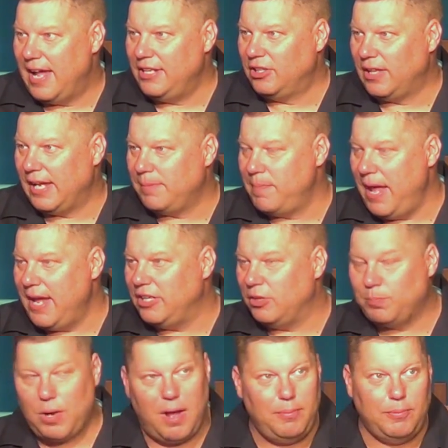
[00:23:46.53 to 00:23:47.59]
And you're like, man,
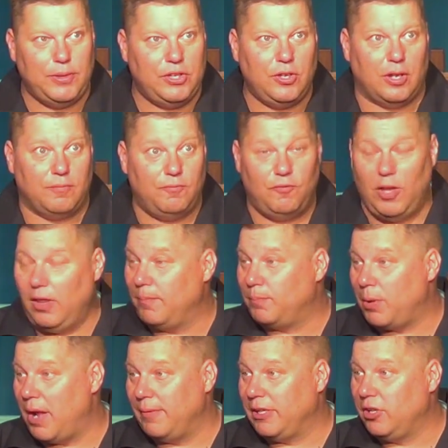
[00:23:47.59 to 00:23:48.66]
you probably could,
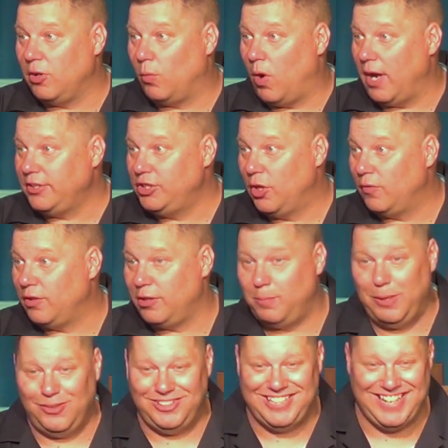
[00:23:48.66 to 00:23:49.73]
Philip probably could have walked you over to
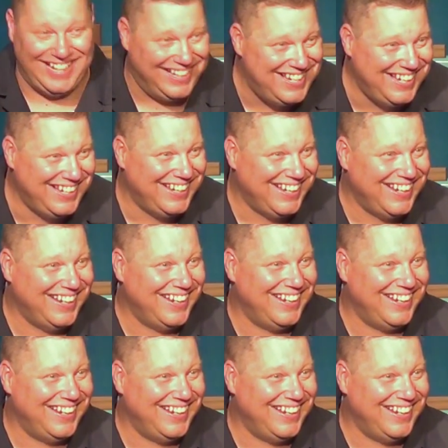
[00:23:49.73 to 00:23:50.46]
the building